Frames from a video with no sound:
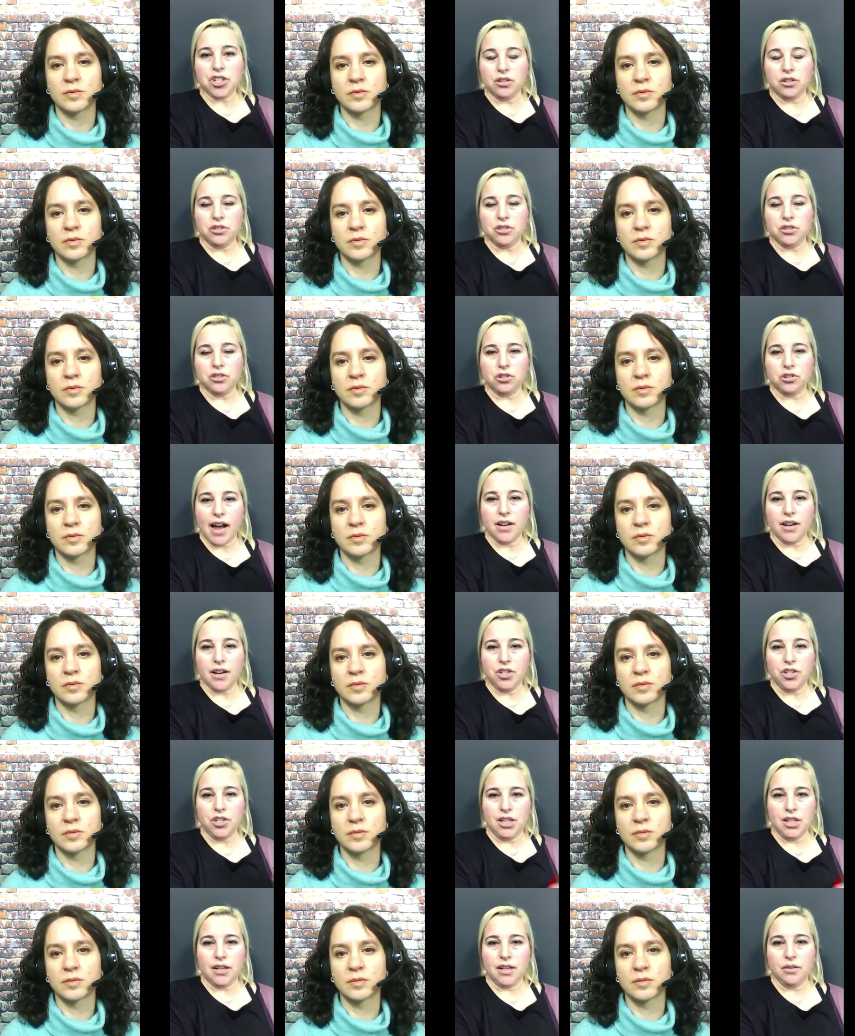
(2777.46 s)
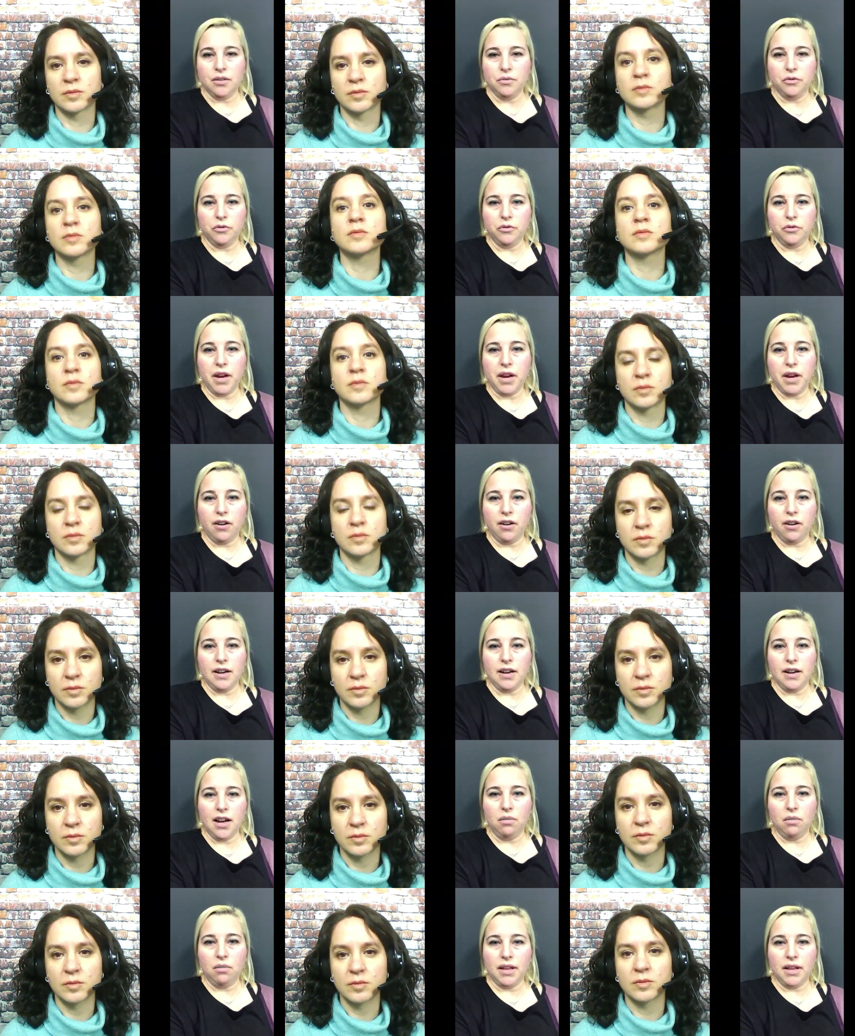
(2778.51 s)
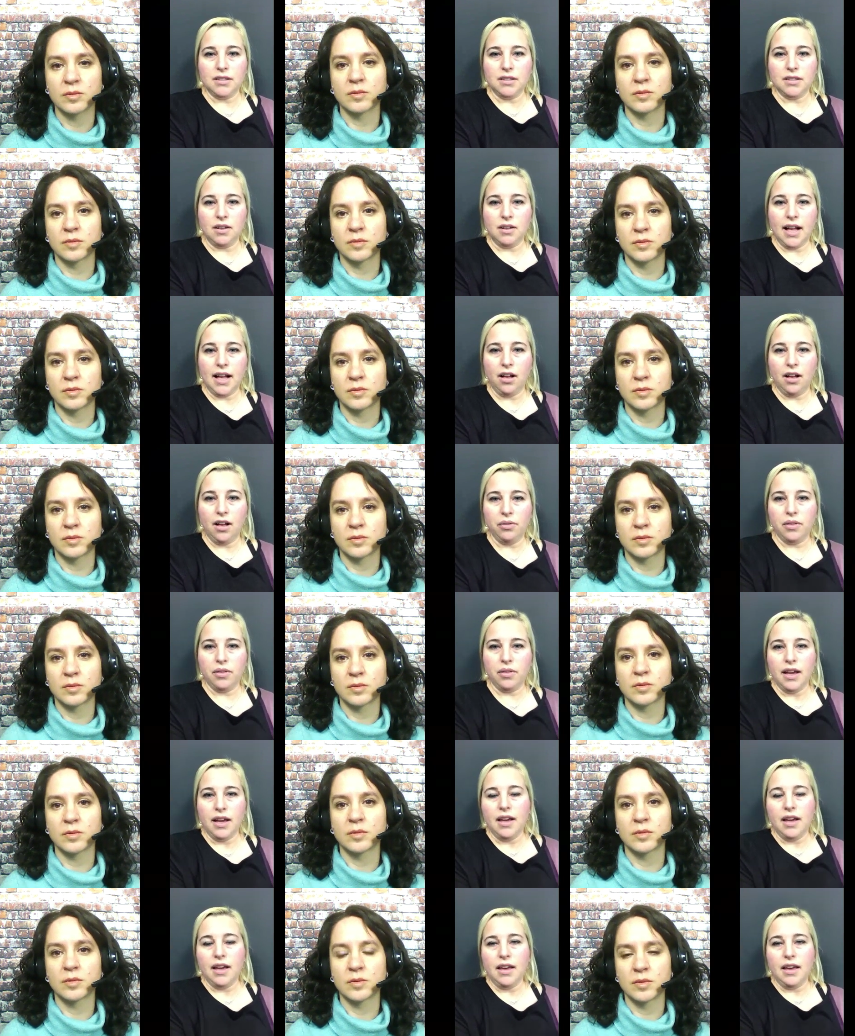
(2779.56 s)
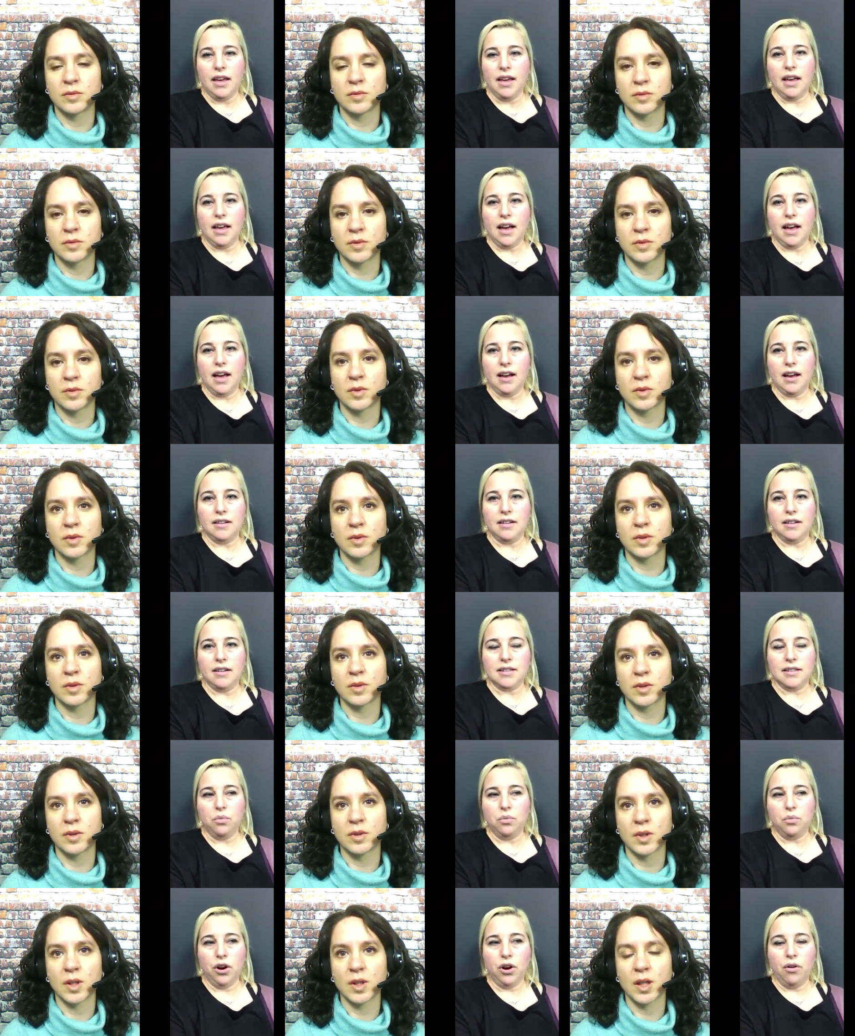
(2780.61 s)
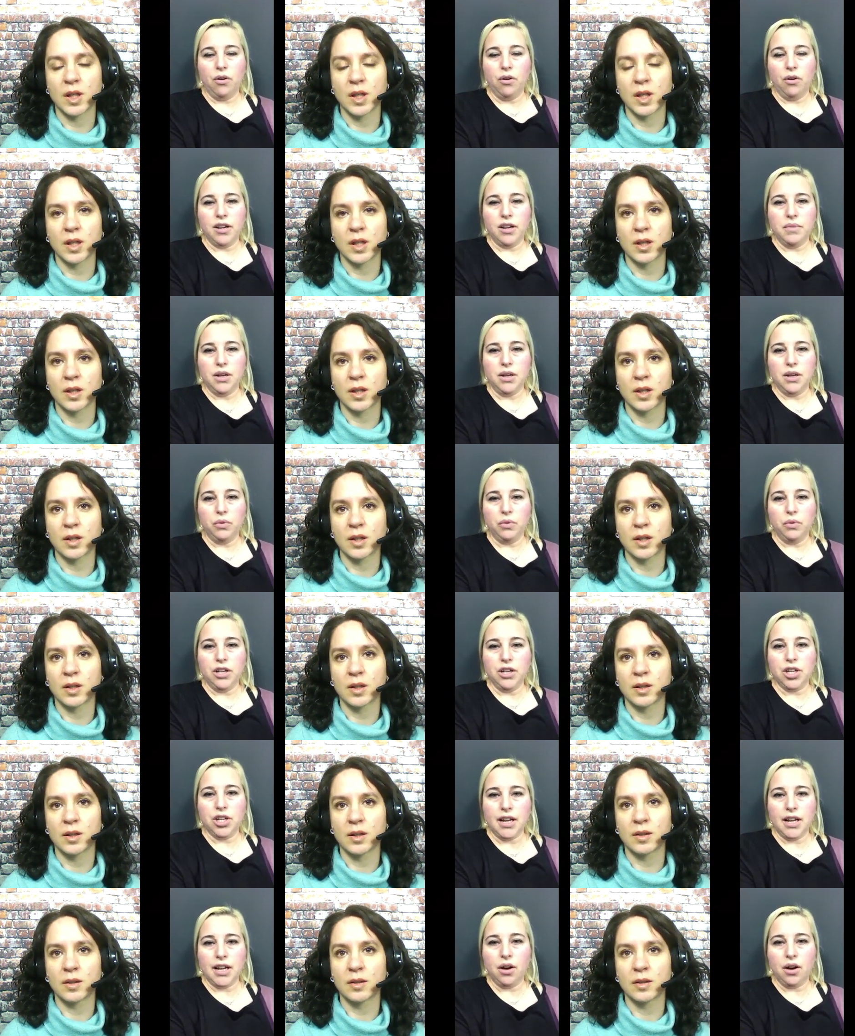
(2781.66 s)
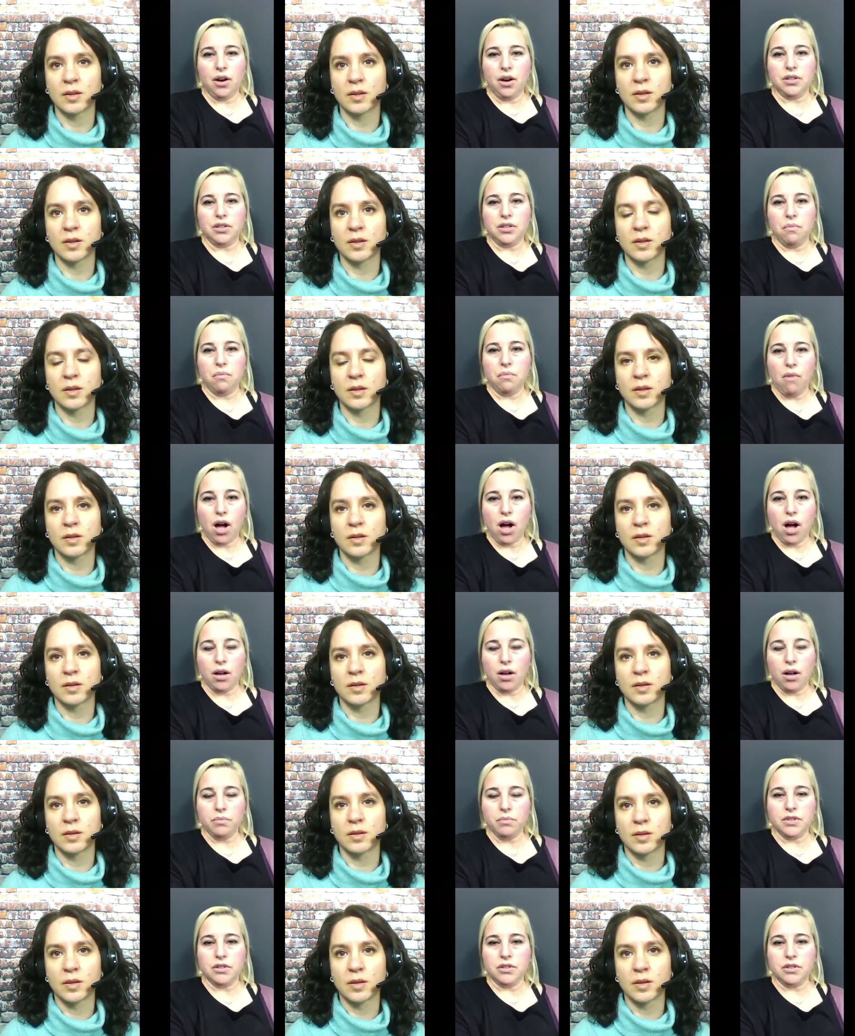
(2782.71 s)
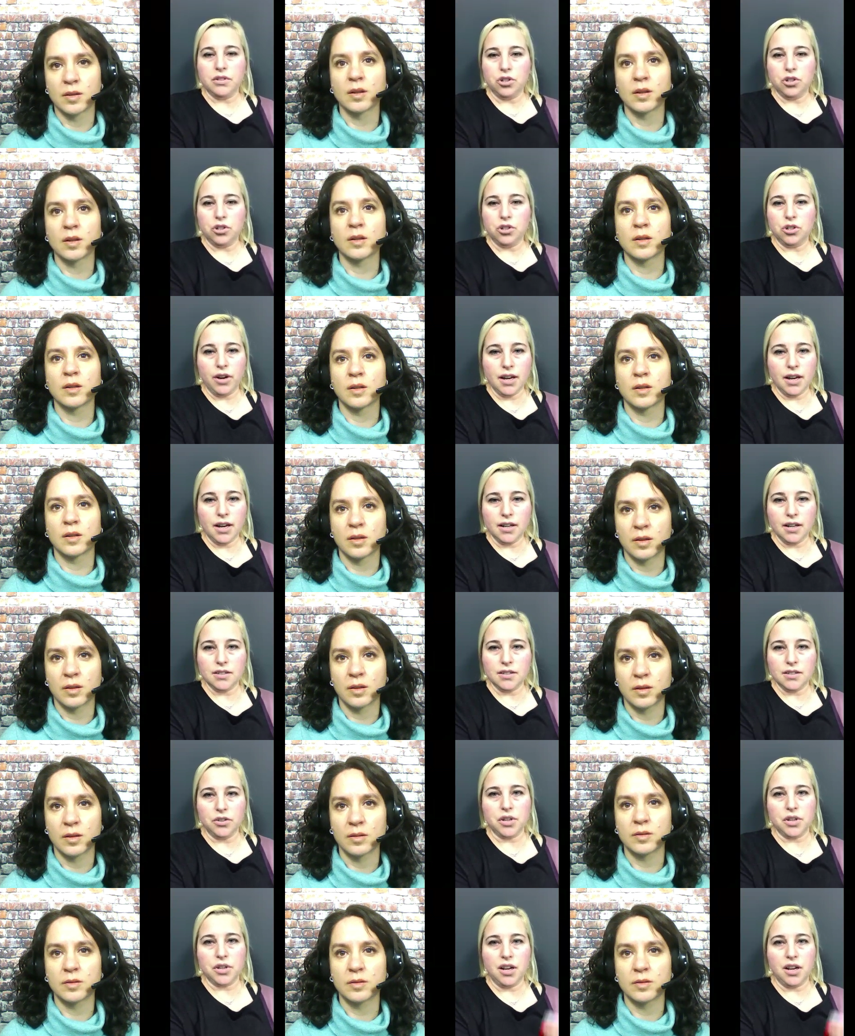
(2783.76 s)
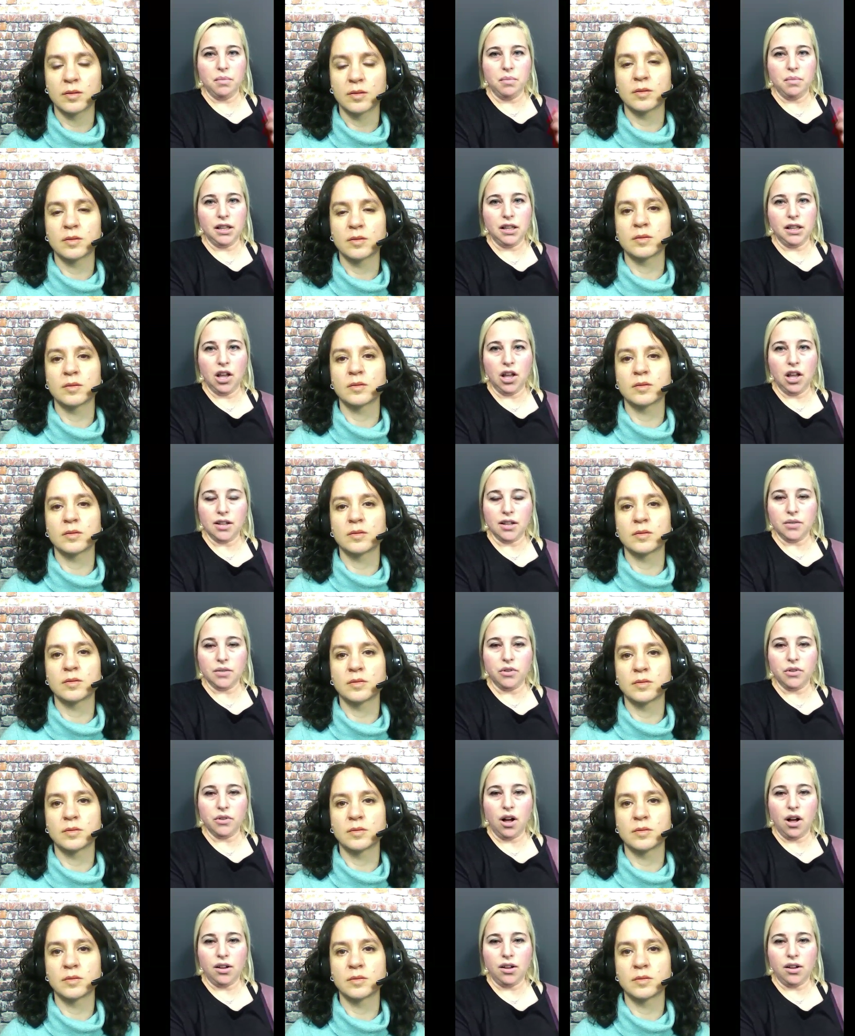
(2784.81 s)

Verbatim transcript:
Speaker 1: for perinatal mental health. And we're going to be reaching out to moms to join us. There's going to be lots of calls to action.